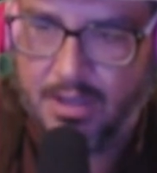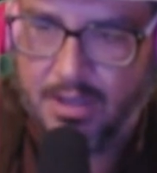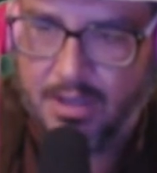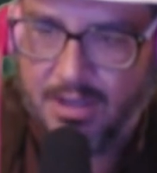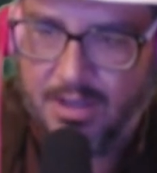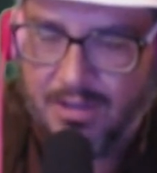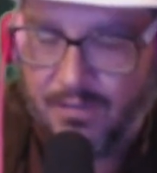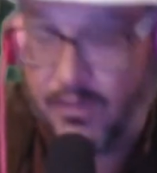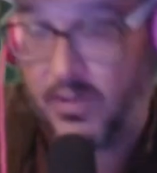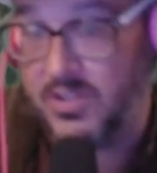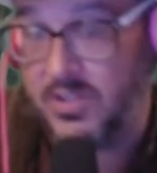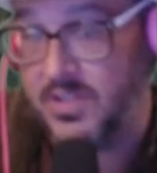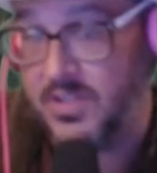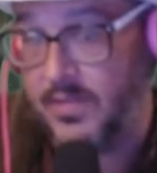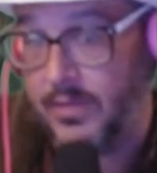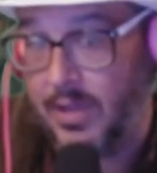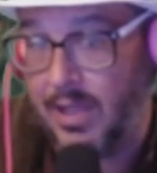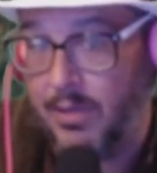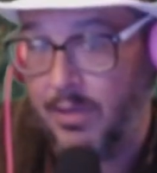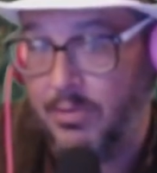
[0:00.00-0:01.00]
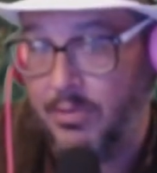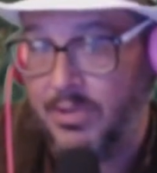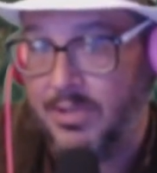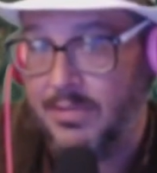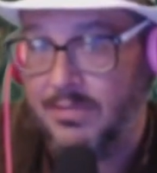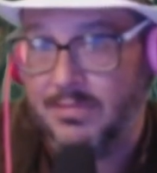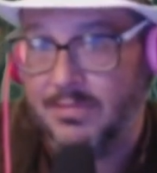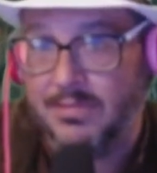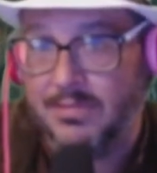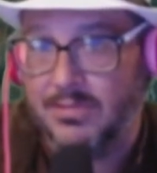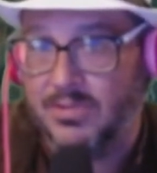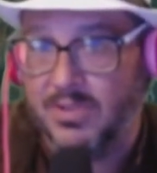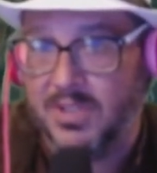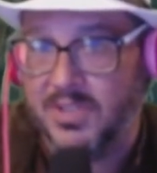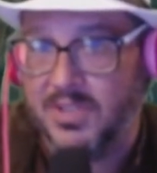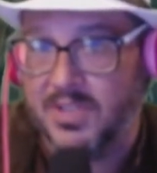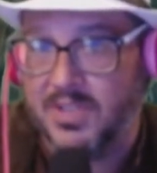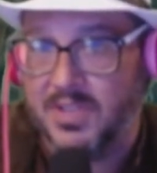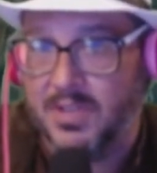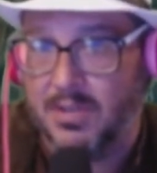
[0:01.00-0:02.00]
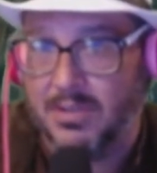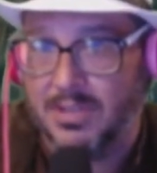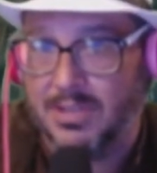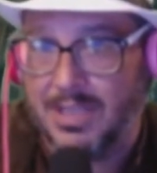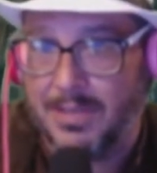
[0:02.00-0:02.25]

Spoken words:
First of all, I wouldn't trust a dog